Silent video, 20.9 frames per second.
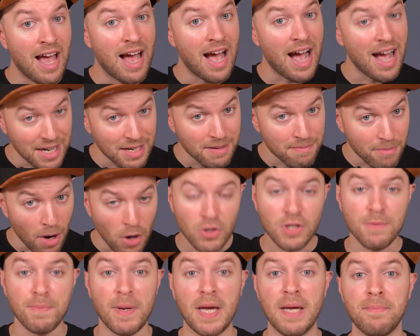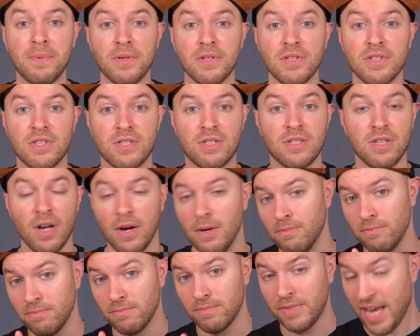and most papers
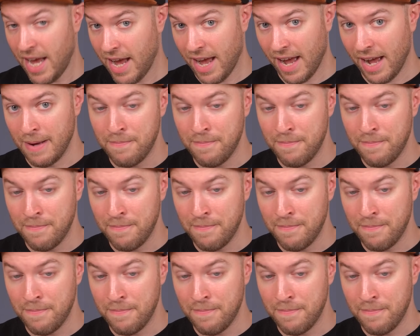don't care,